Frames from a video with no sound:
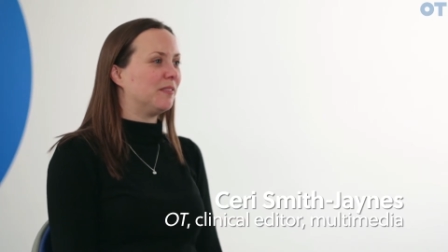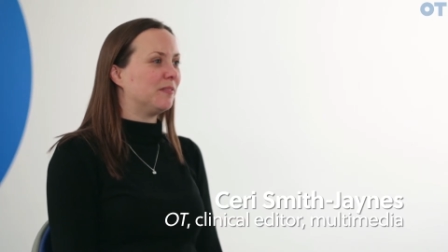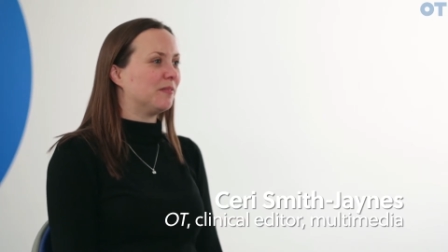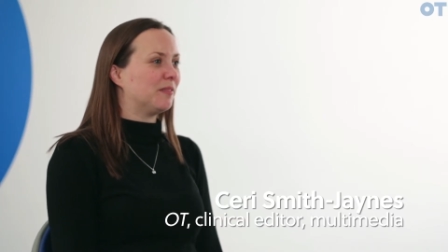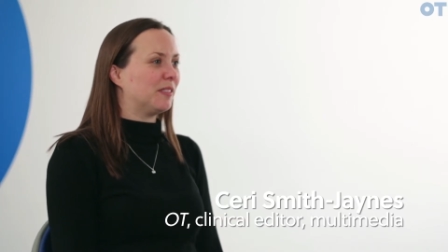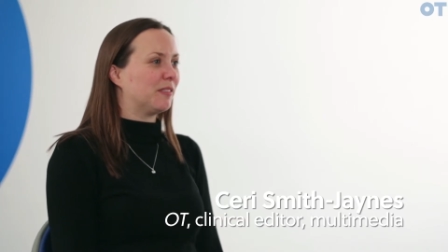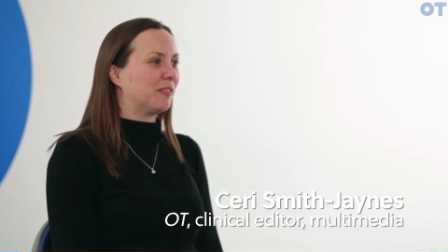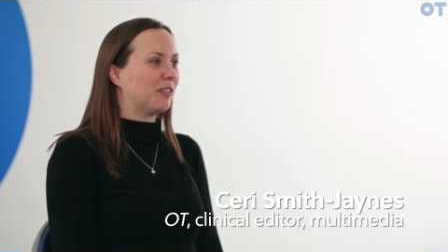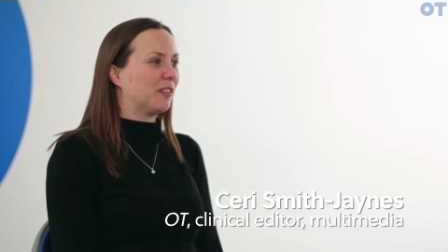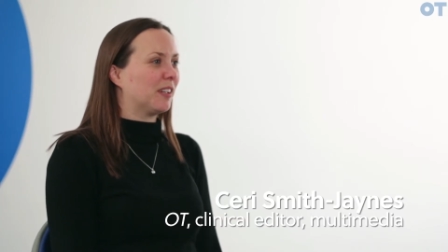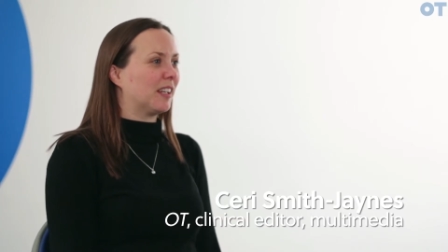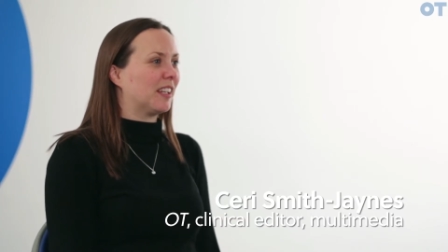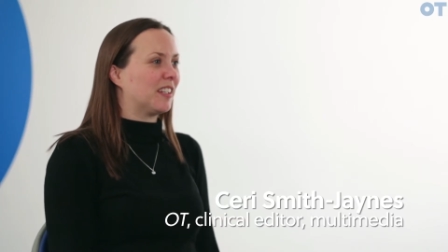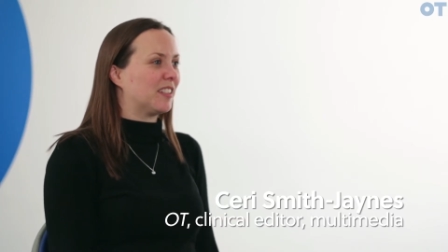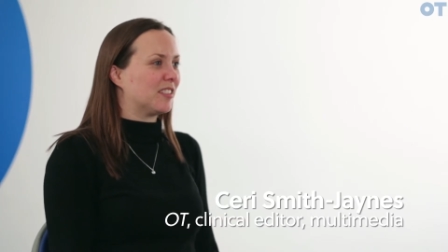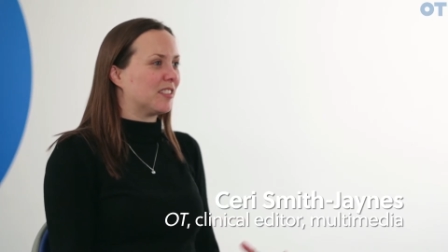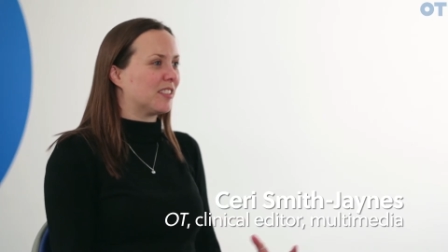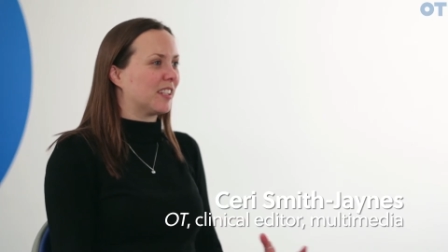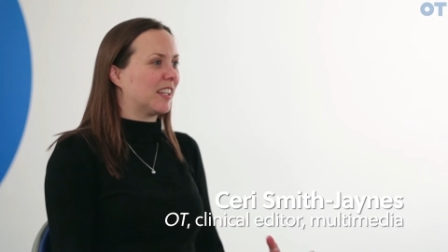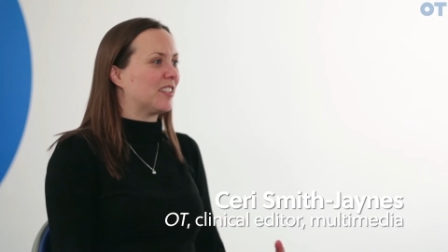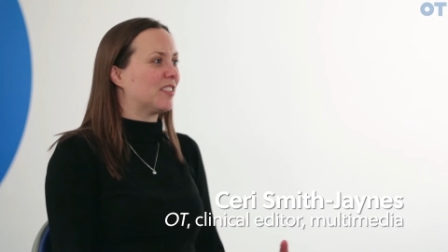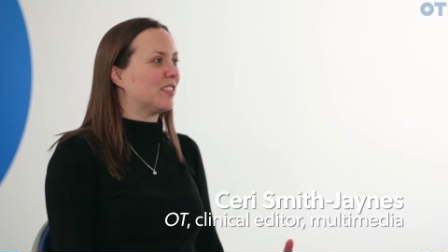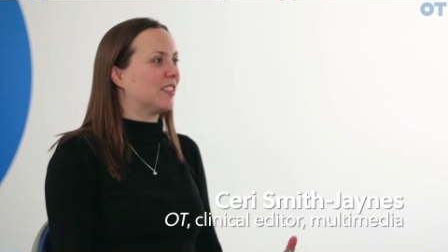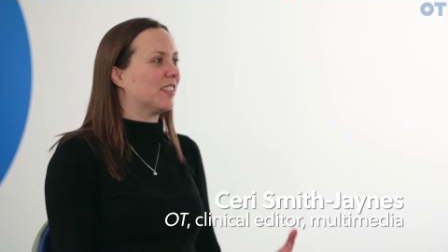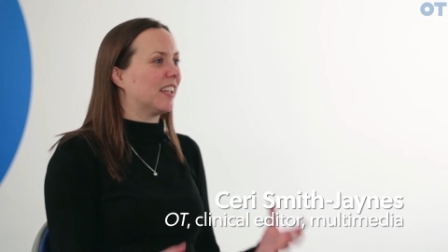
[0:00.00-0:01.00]
We've got
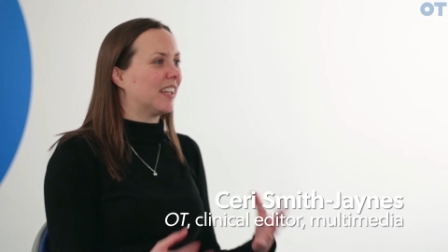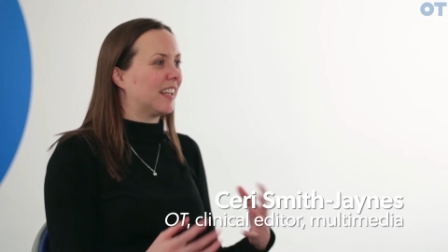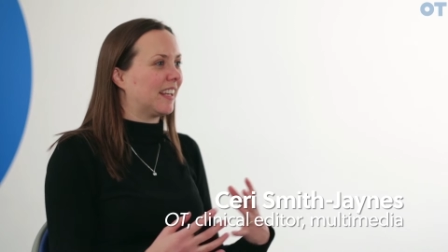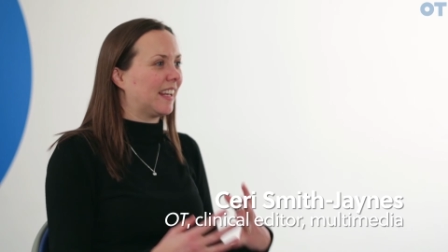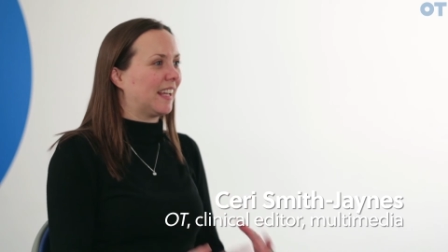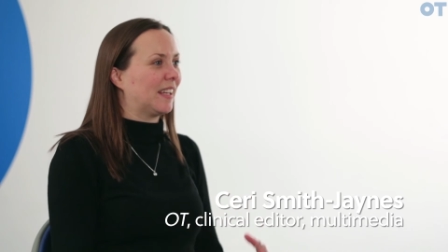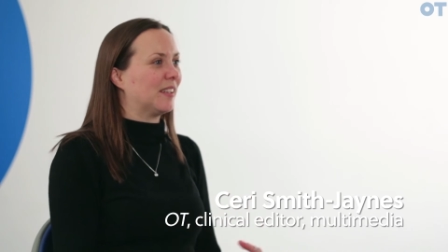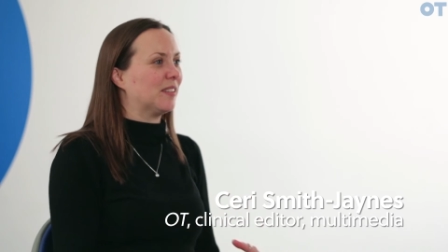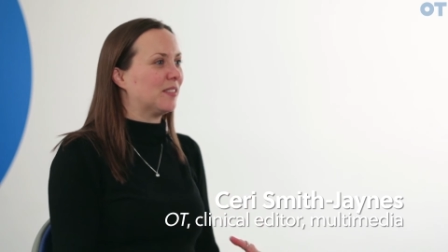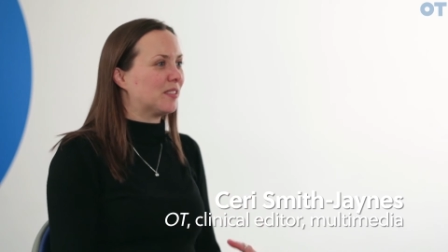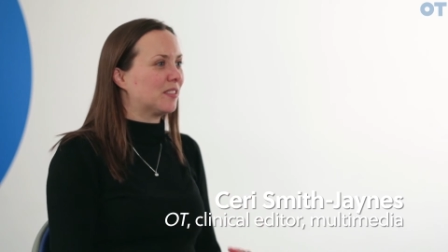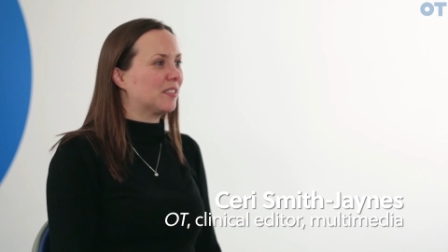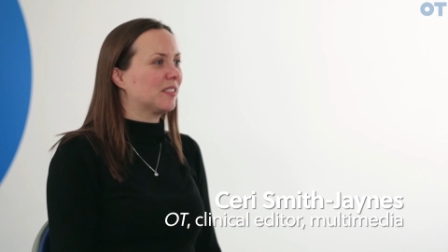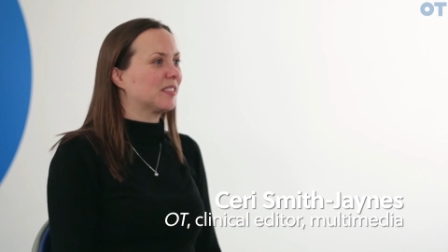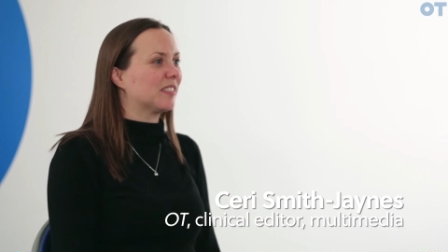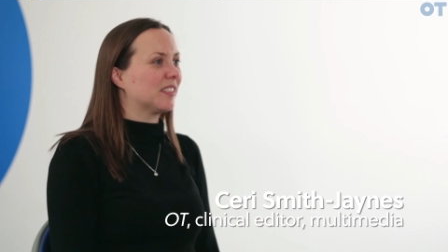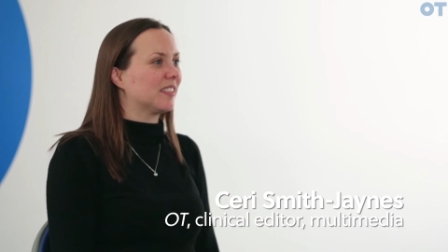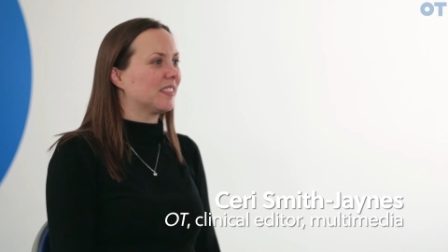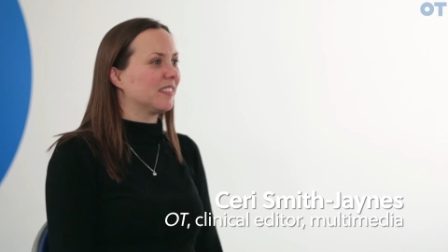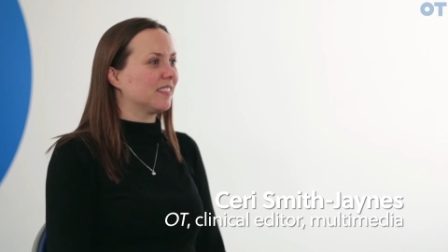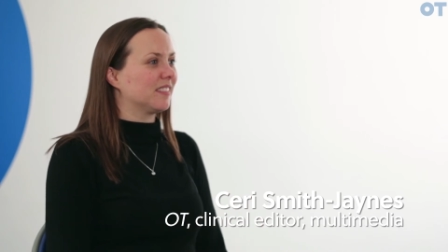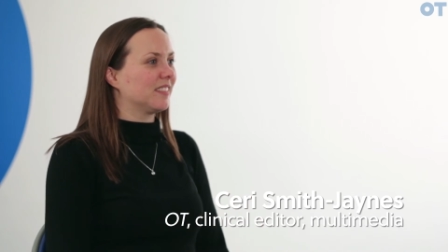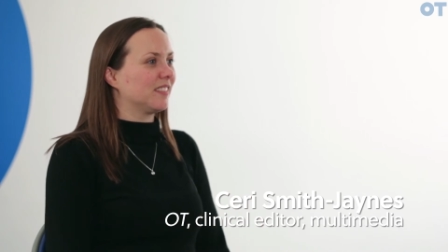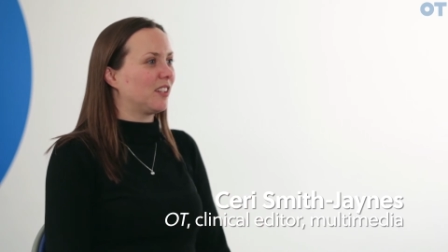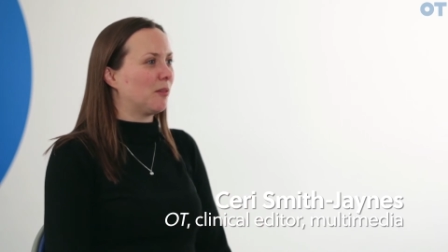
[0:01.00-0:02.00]
legislation that allows
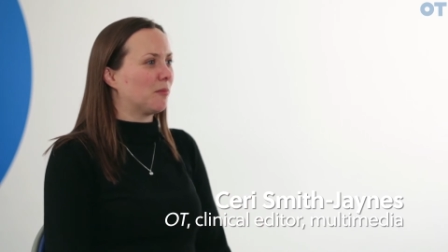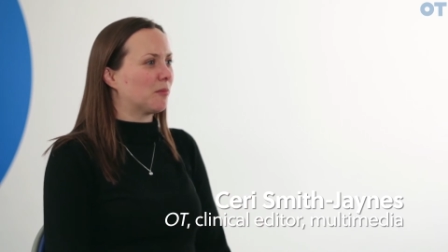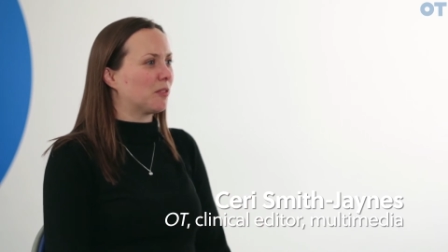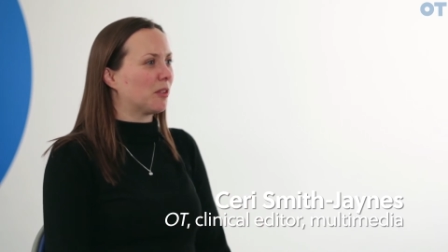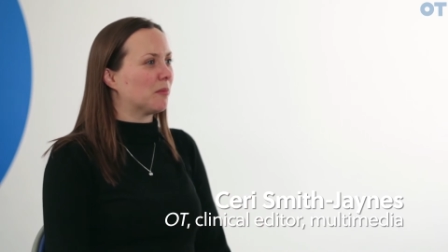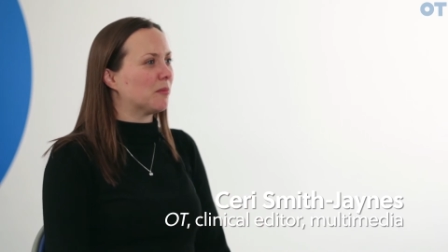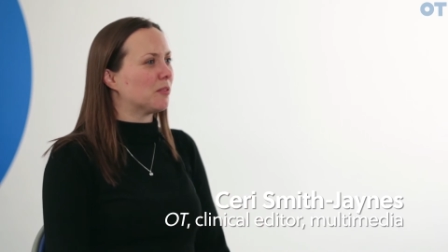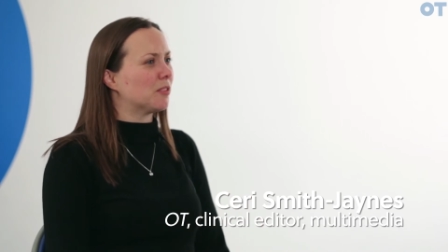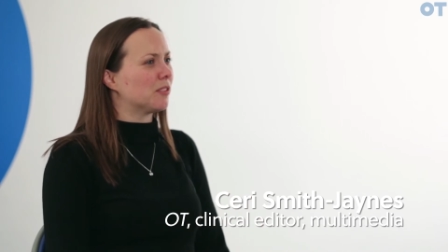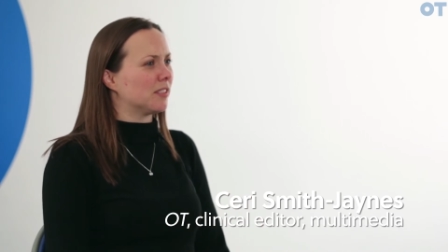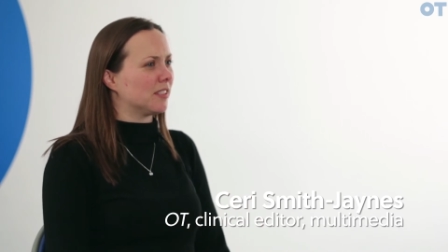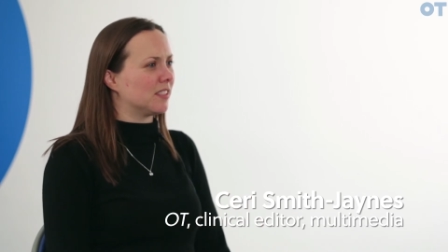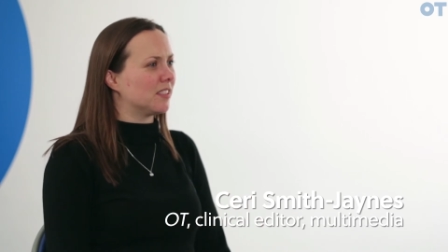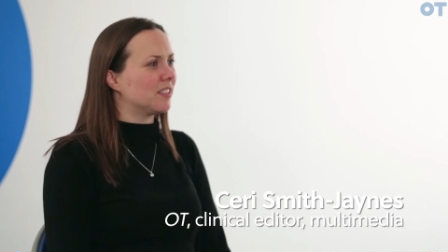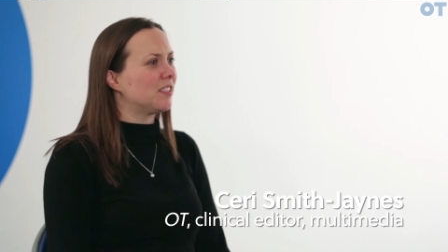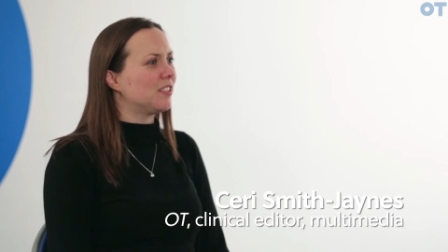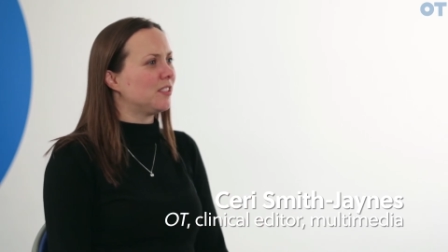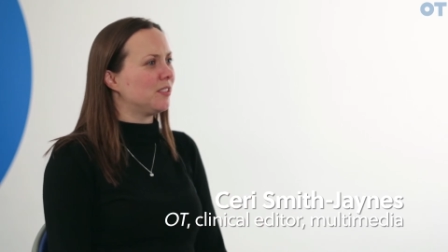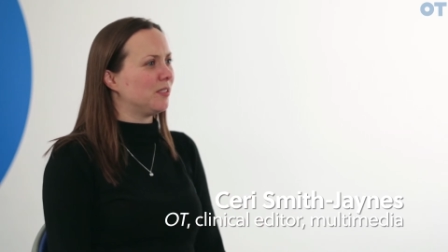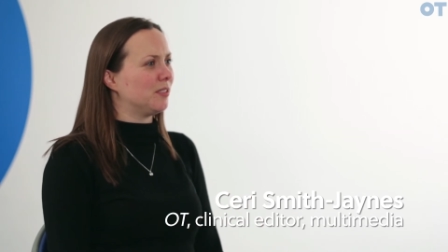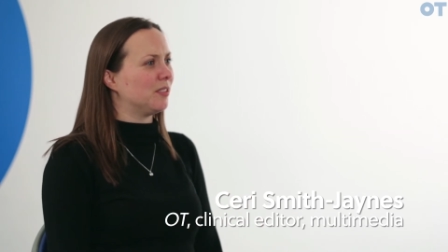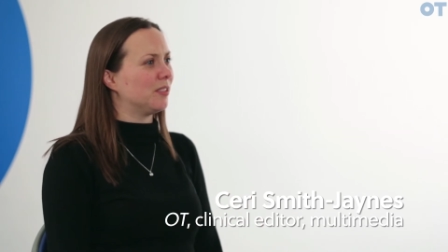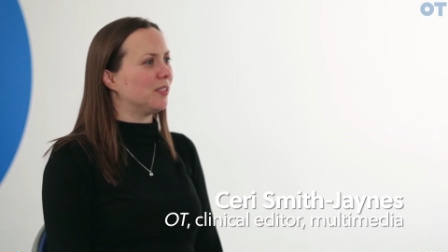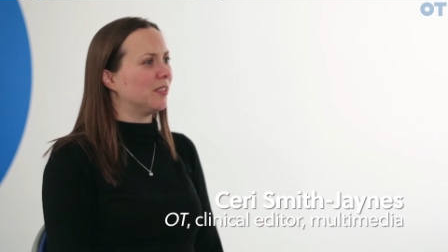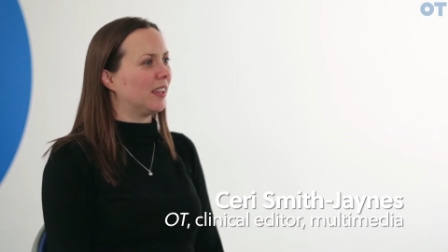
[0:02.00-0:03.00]
optometrists
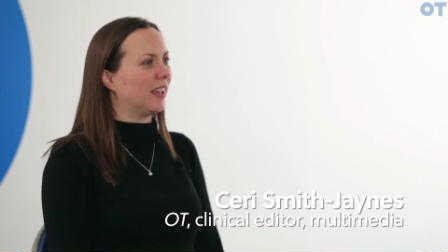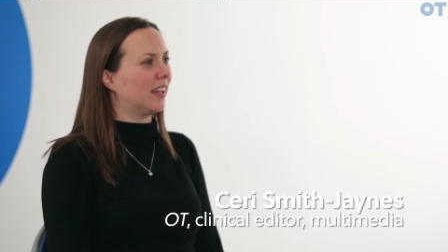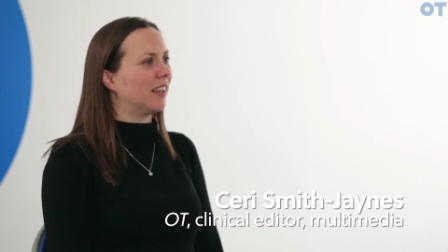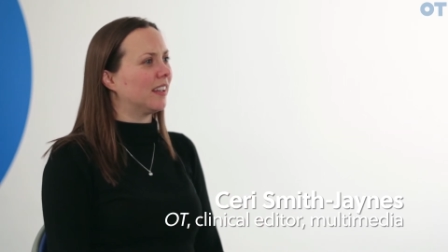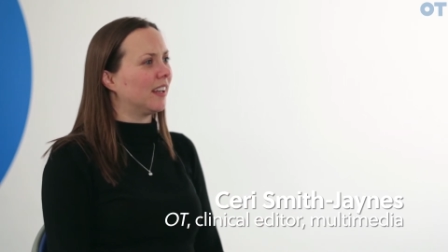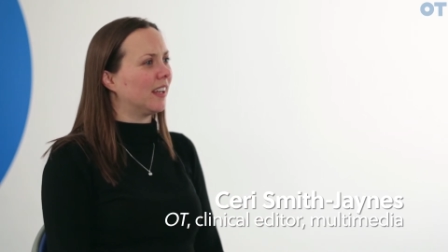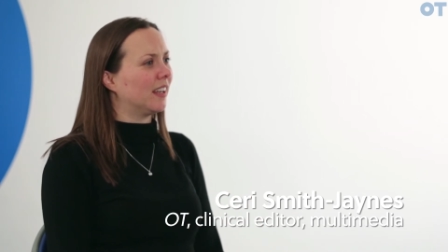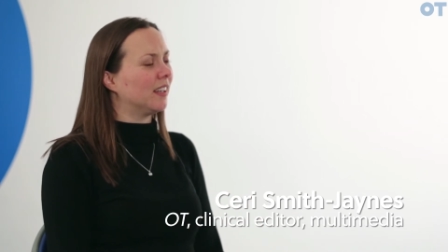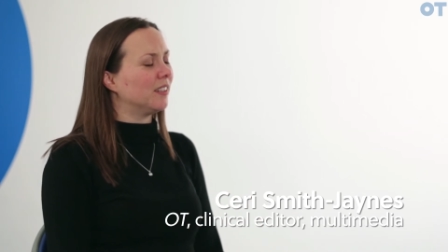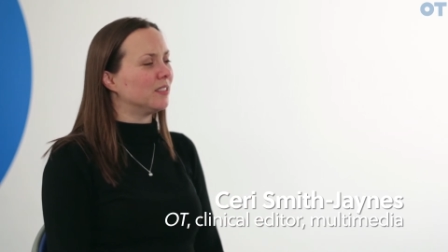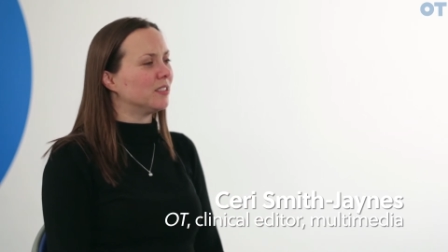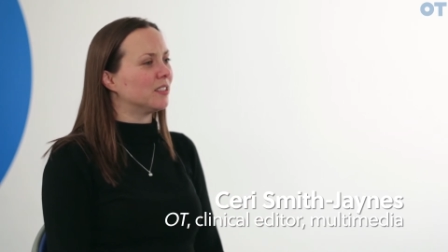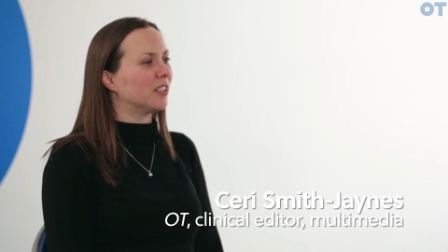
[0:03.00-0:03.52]
to do that now.